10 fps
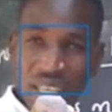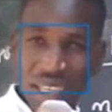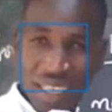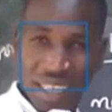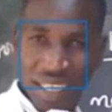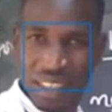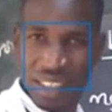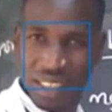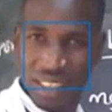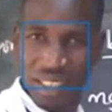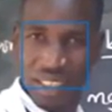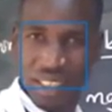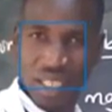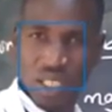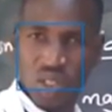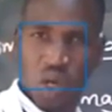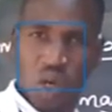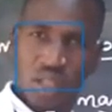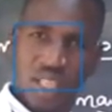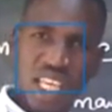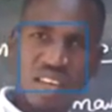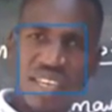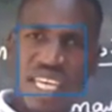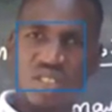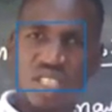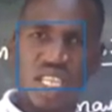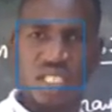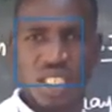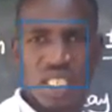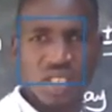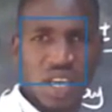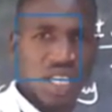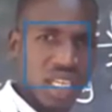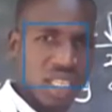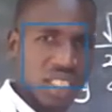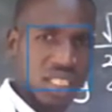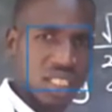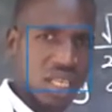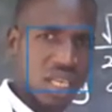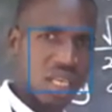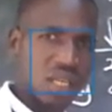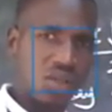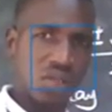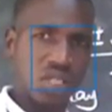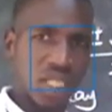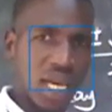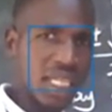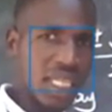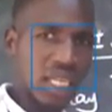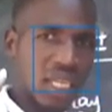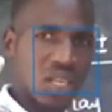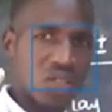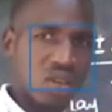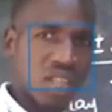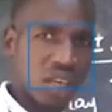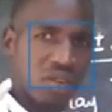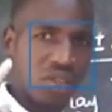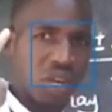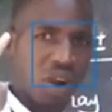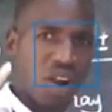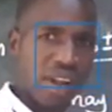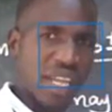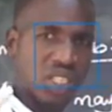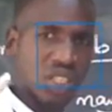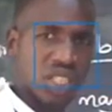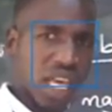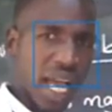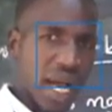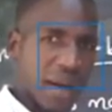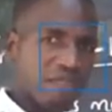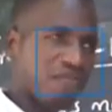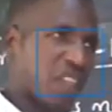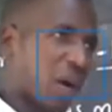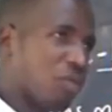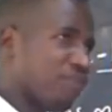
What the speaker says: It exists. So the other one does not exist. This one it exists. Do you see that? So there is a contradiction there. Now,